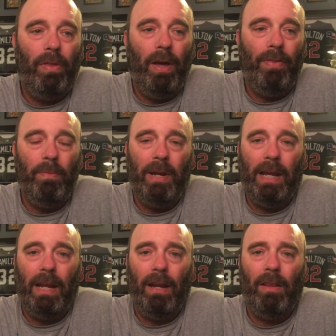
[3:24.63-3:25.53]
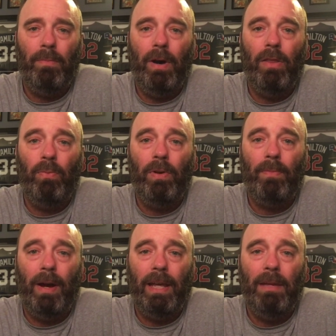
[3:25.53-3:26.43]
at the beginning of the month with
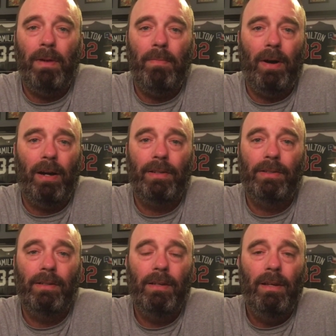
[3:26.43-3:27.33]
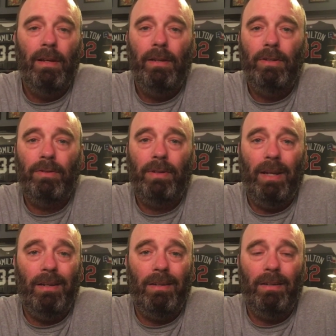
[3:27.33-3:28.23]
my eBay bucks, just
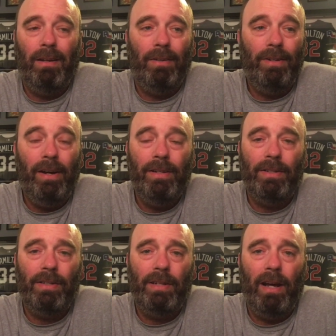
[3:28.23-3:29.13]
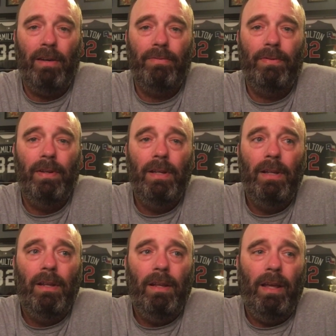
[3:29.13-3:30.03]
getting tons of stuff
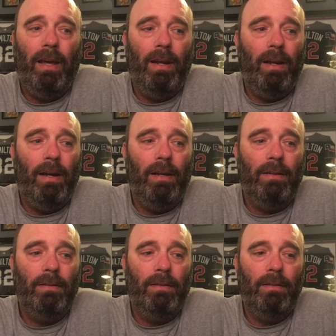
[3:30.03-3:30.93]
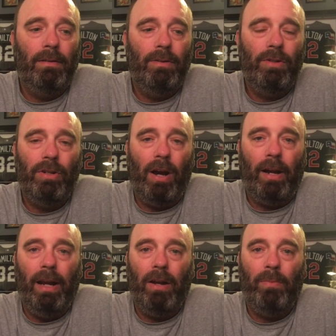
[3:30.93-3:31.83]
and just
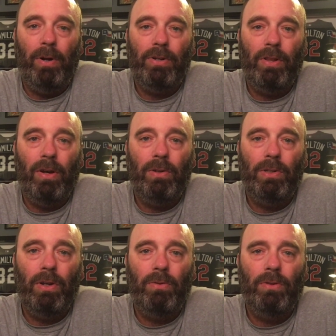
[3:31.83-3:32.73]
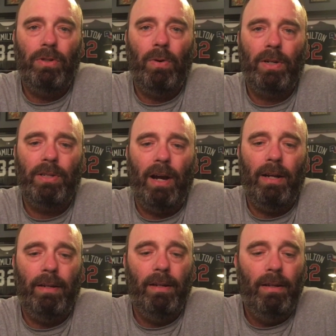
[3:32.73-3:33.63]
knocking out a bunch of those. So excited.